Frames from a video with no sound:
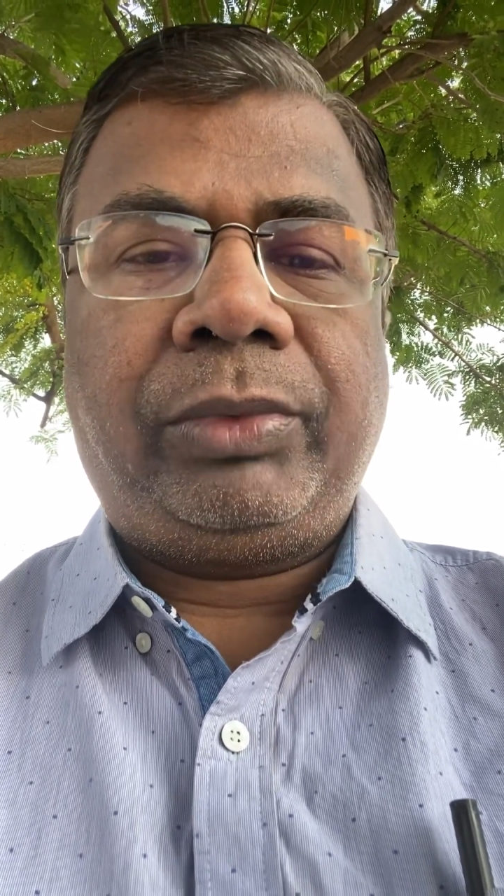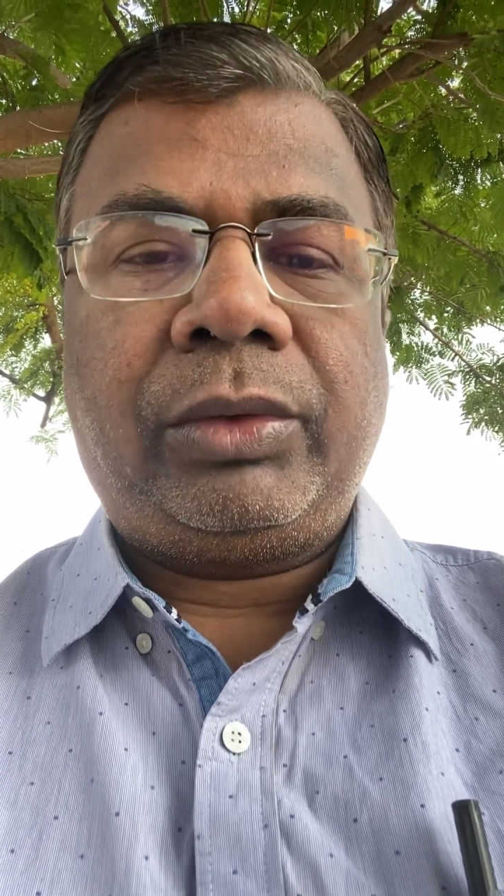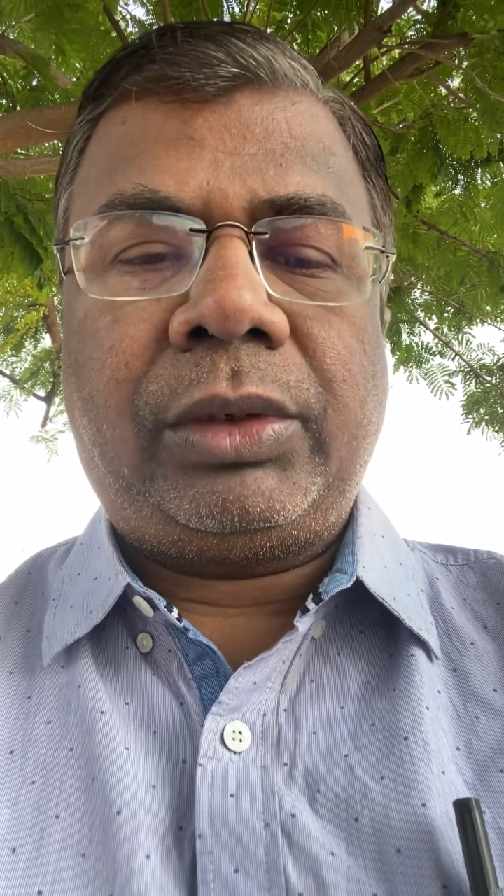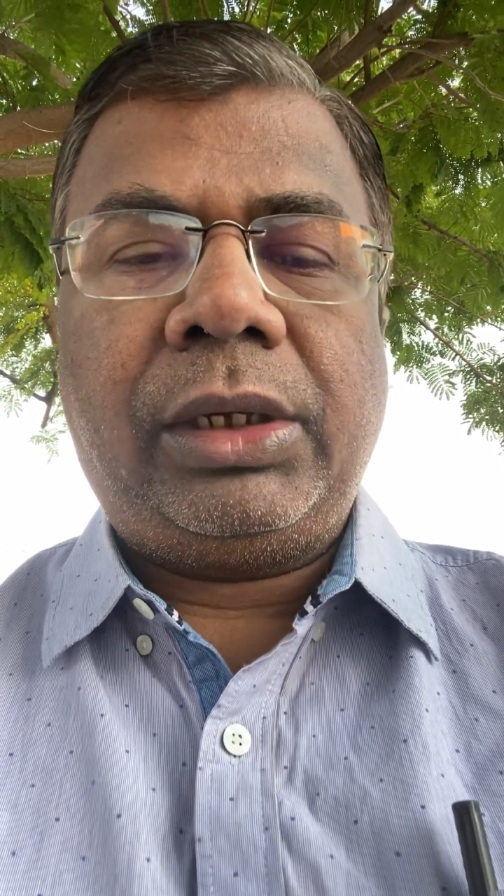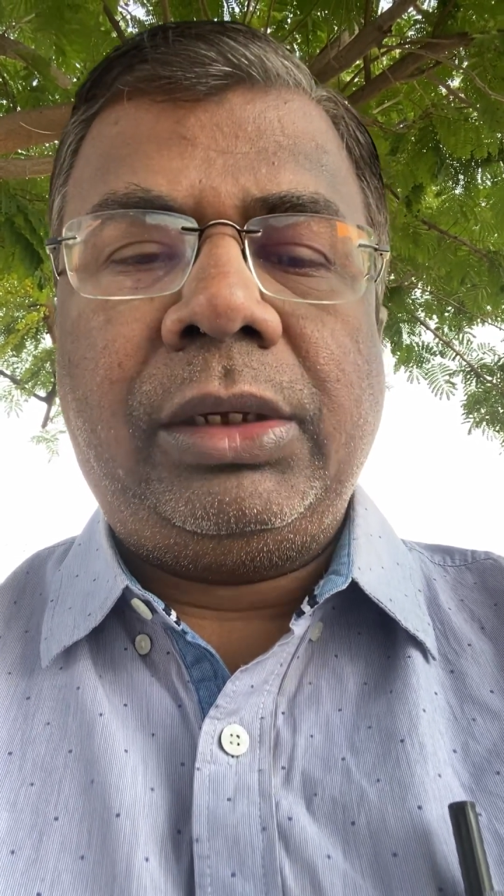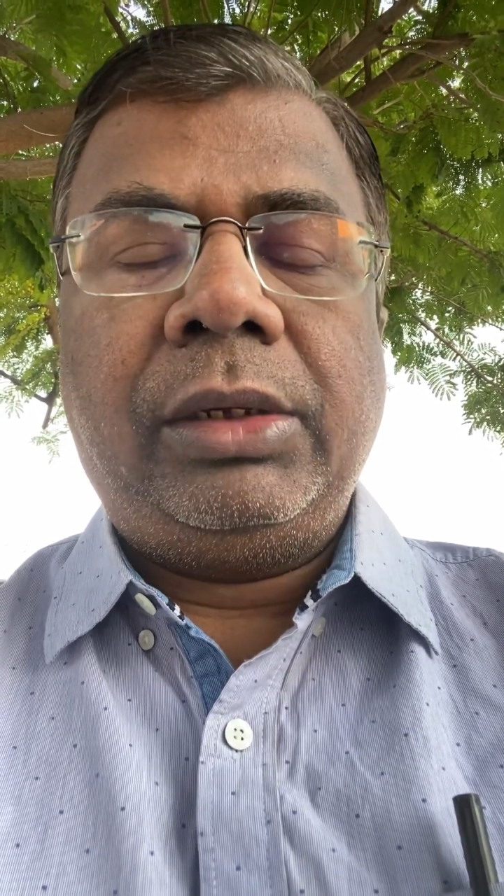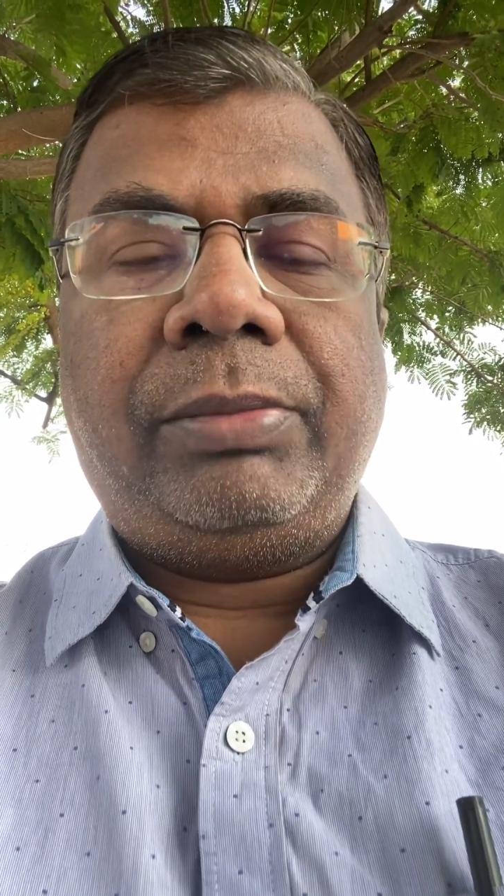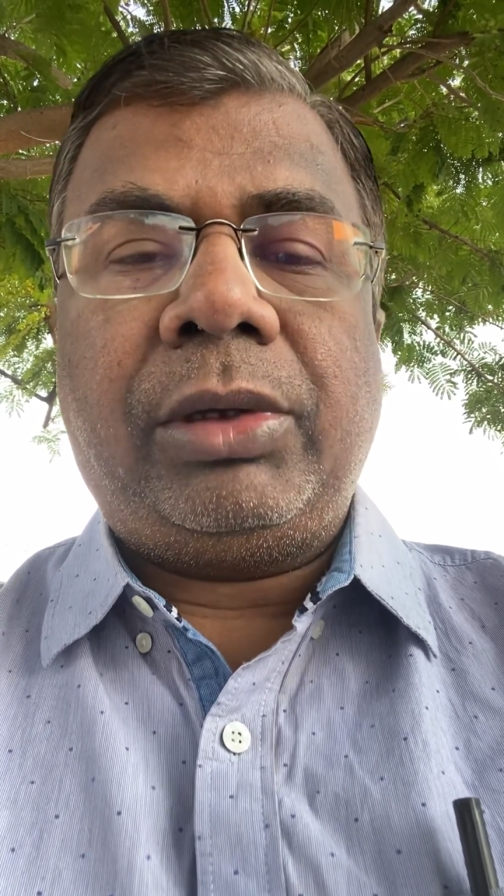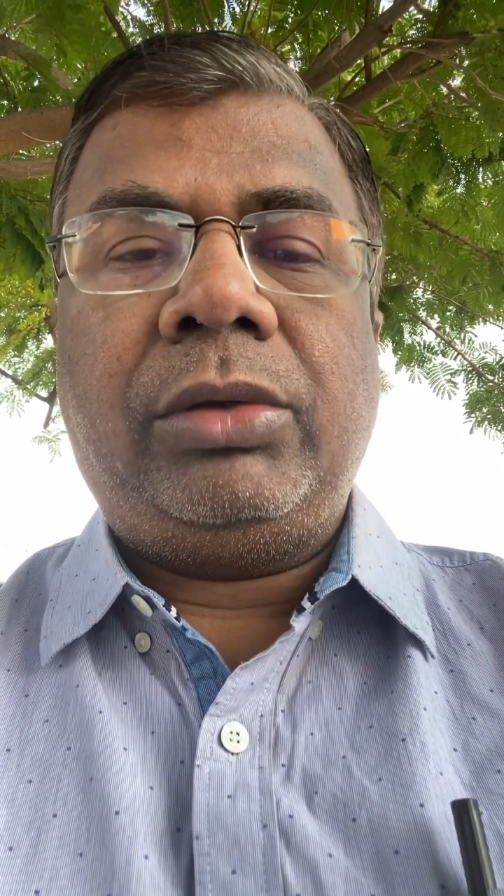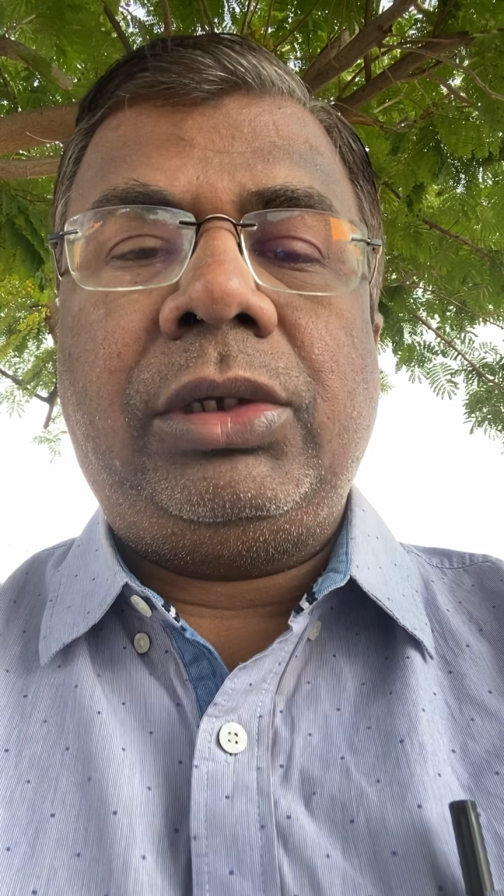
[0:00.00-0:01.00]
Okay,
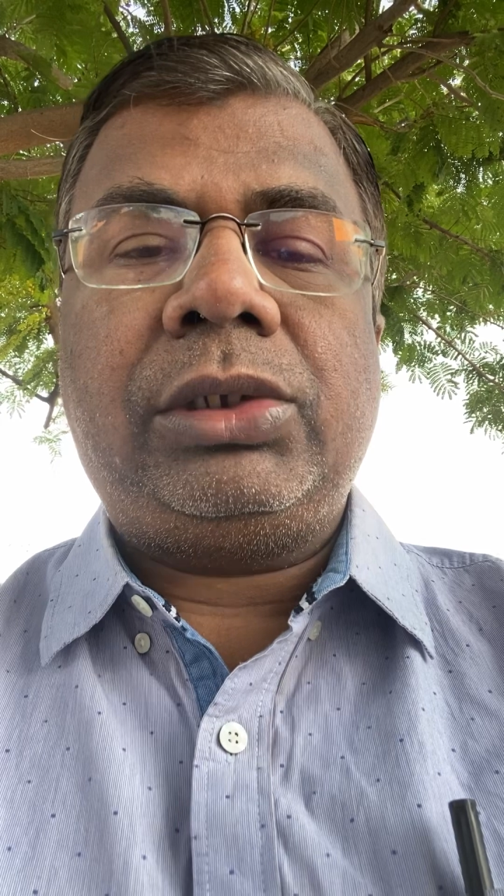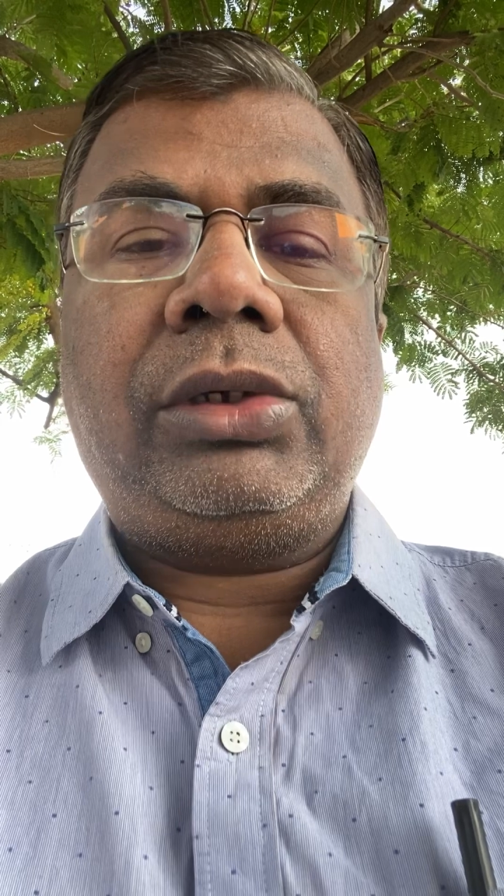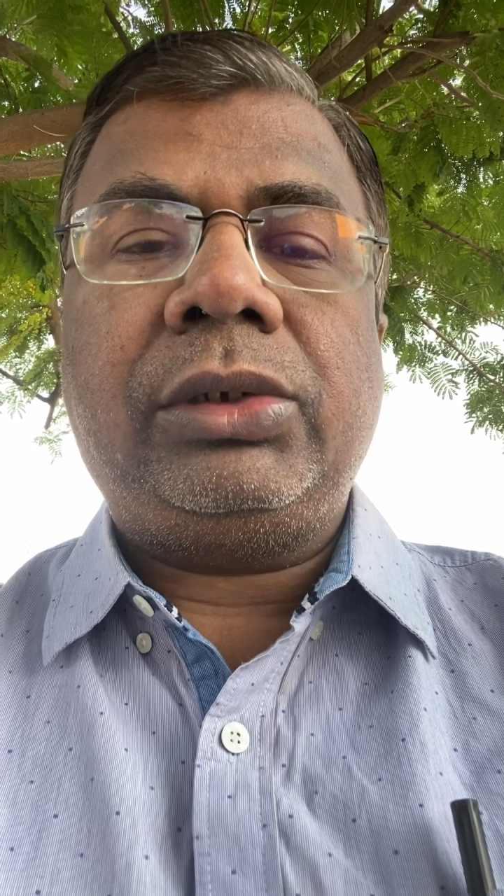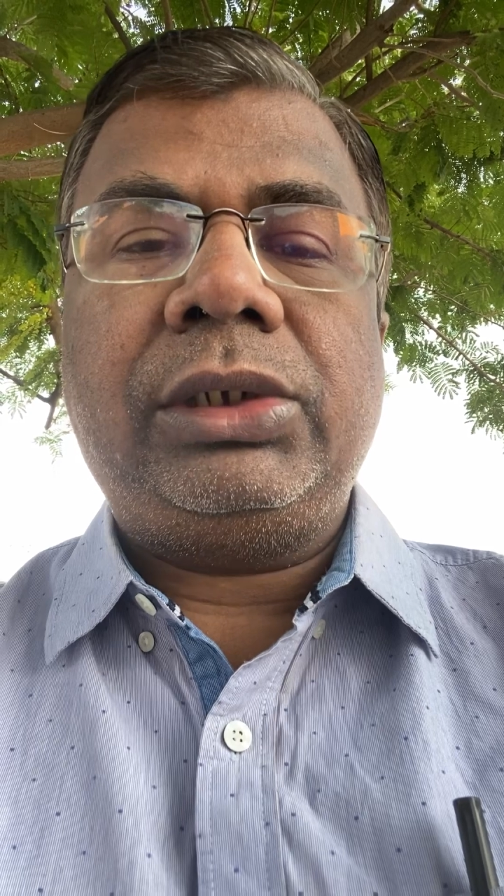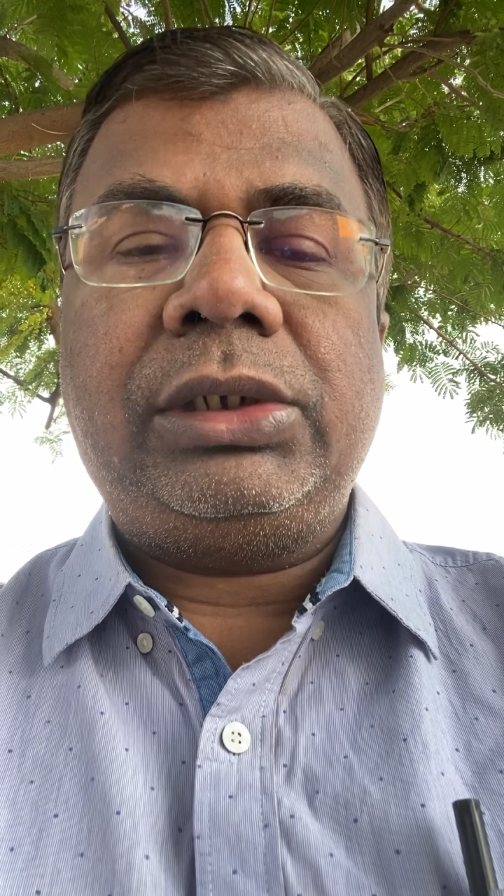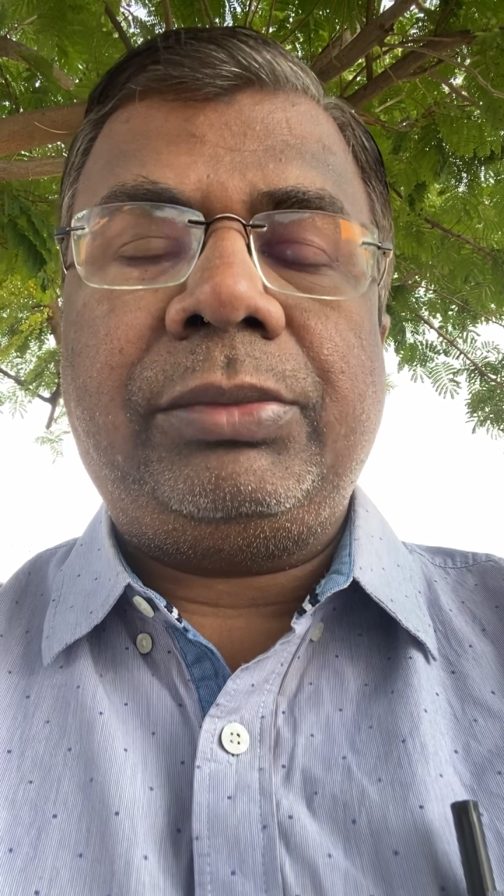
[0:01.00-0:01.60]
peroneus longus and